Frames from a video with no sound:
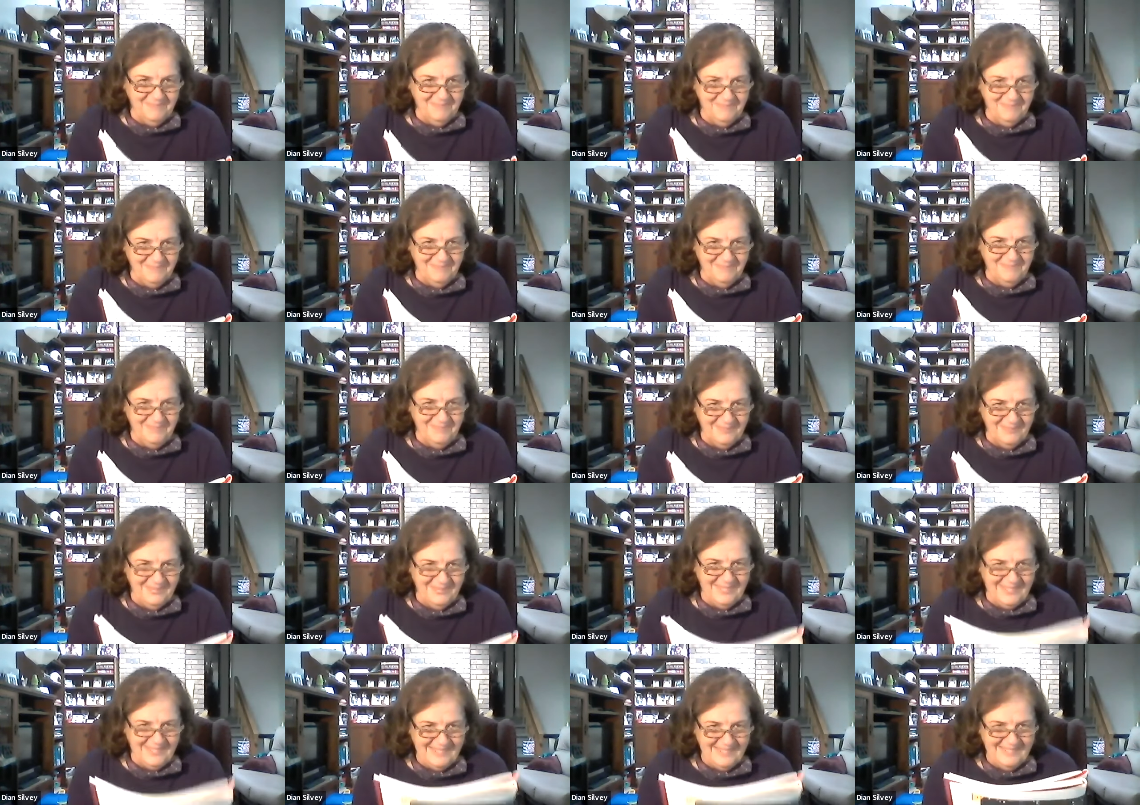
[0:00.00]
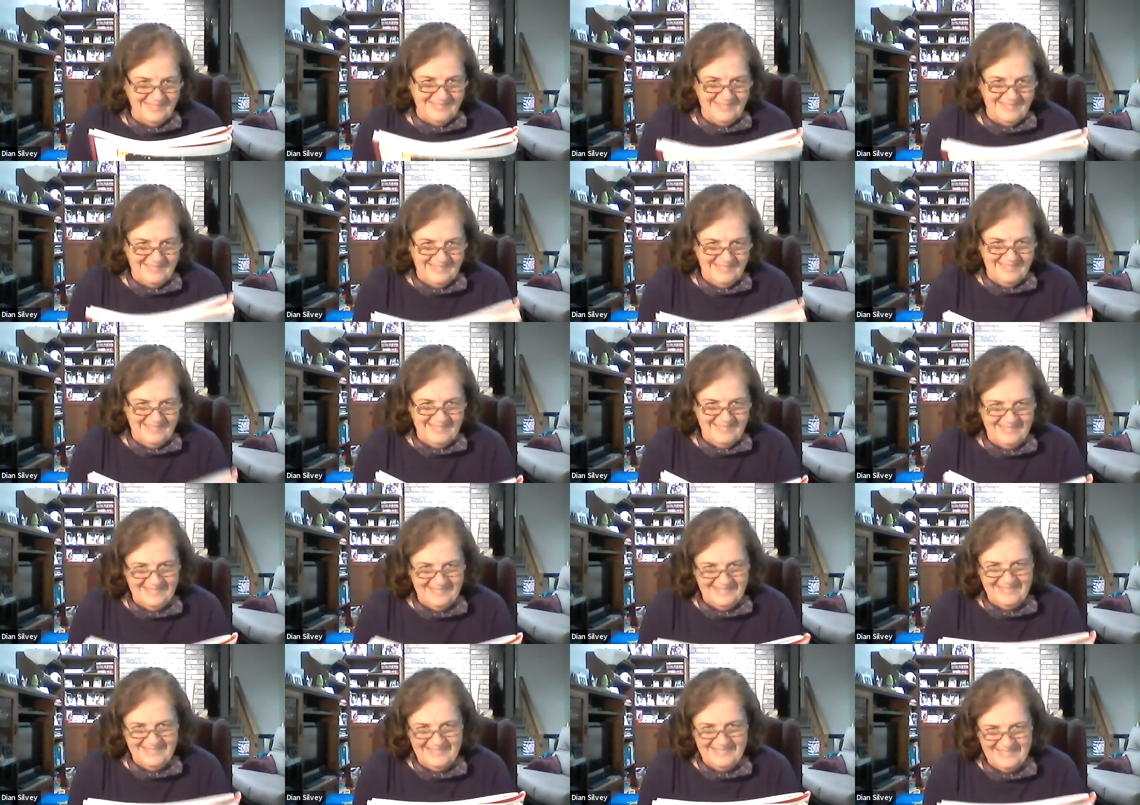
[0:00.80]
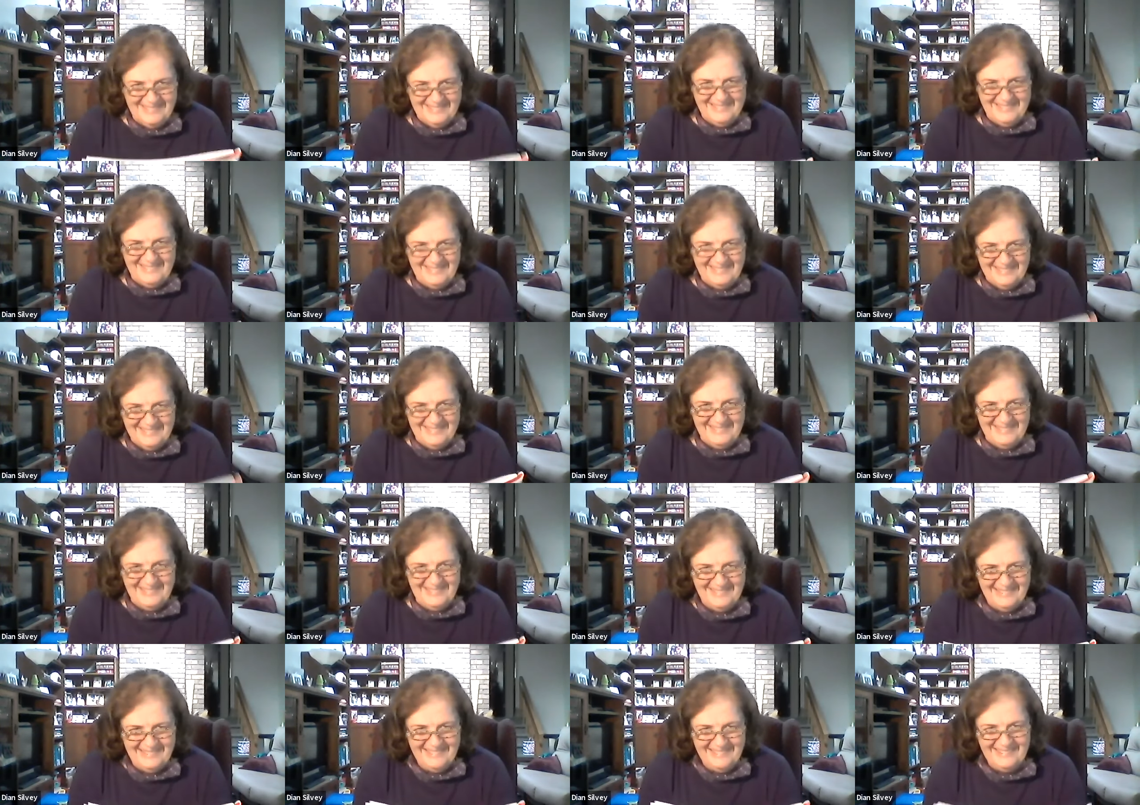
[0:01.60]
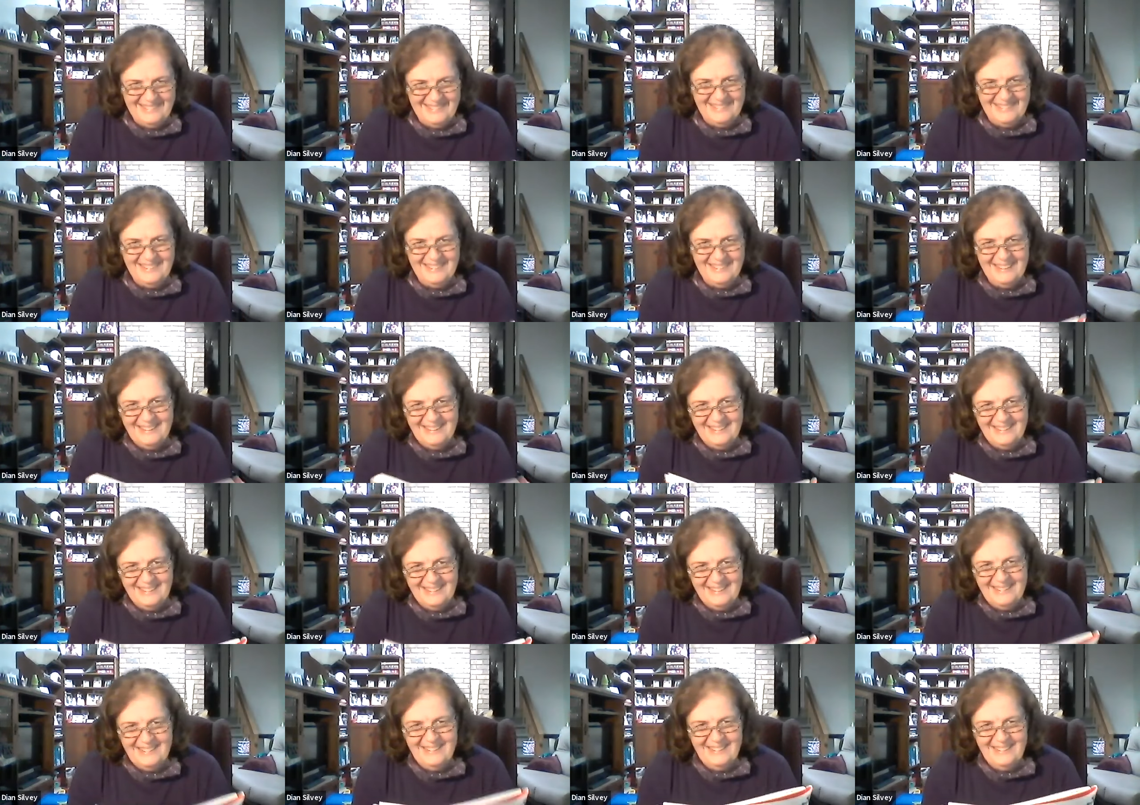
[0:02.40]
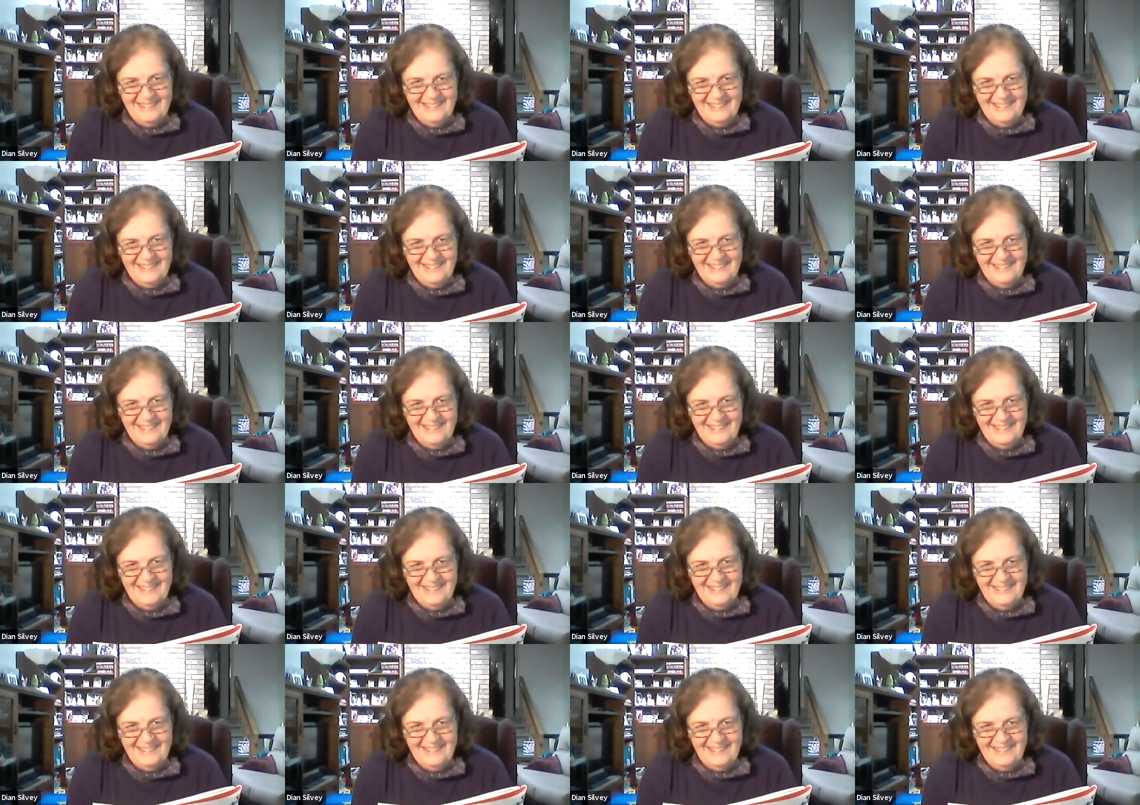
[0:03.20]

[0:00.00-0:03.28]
Nothing is said.